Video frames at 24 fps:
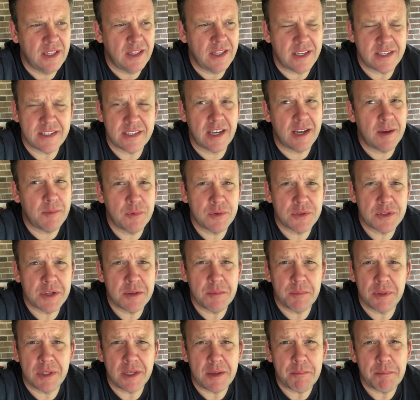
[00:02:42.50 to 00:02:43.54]
That time was a
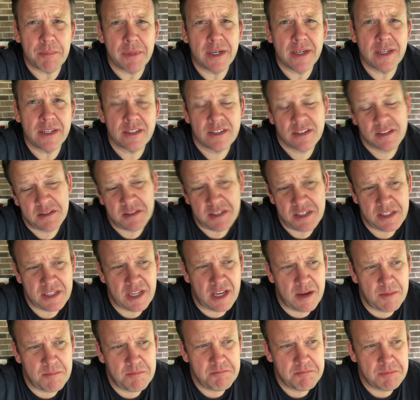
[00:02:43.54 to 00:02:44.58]
complete bust. This
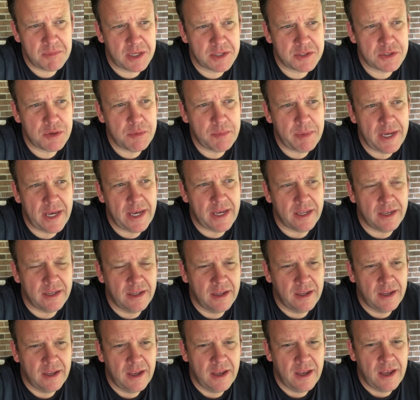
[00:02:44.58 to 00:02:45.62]
time, not so bad.
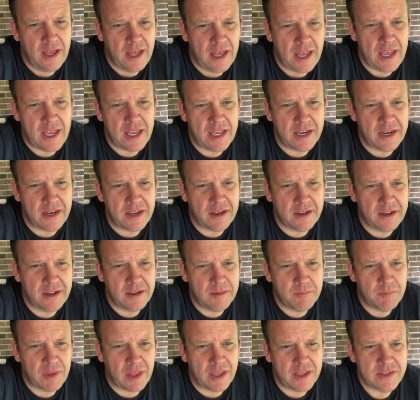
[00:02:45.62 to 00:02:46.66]
And
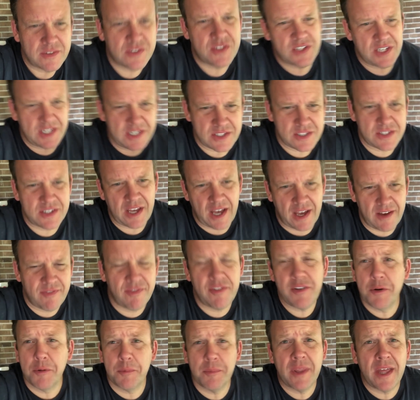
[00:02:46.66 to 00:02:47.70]
um, since I
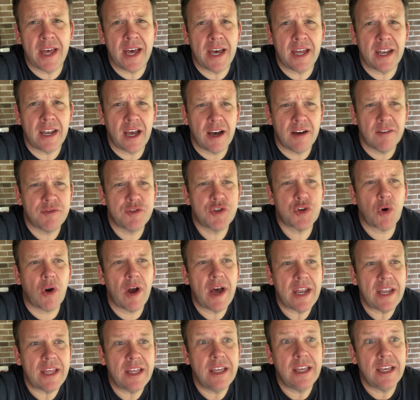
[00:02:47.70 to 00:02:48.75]
filmed that, I've
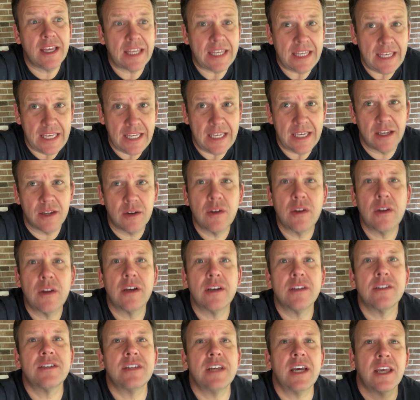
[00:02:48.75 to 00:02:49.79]
tried it again
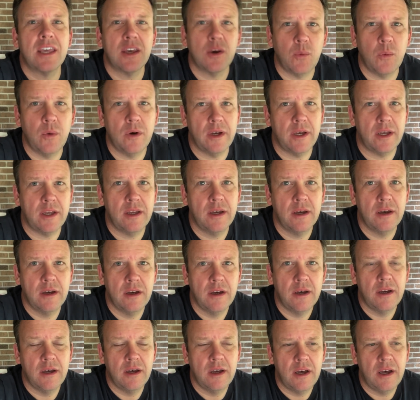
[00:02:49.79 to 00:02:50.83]
a second way
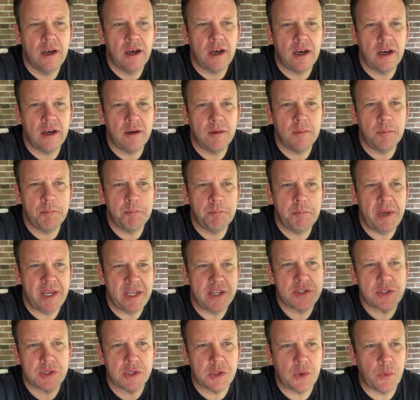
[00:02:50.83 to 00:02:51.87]
uh,
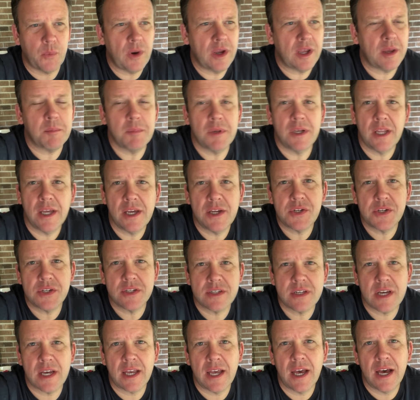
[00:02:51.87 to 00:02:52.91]
based on the
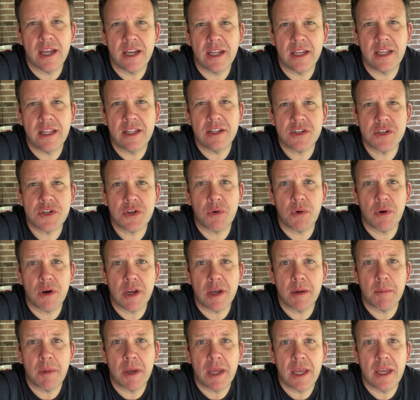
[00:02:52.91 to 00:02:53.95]
recommendations I got in
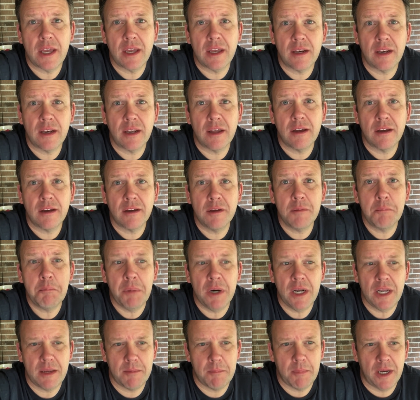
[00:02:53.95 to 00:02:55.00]
Instagram. And uh, a good
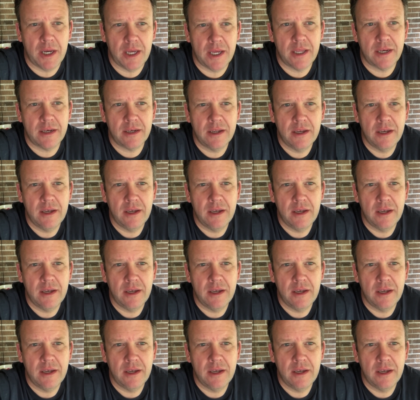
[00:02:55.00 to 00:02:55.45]
buddy of mine,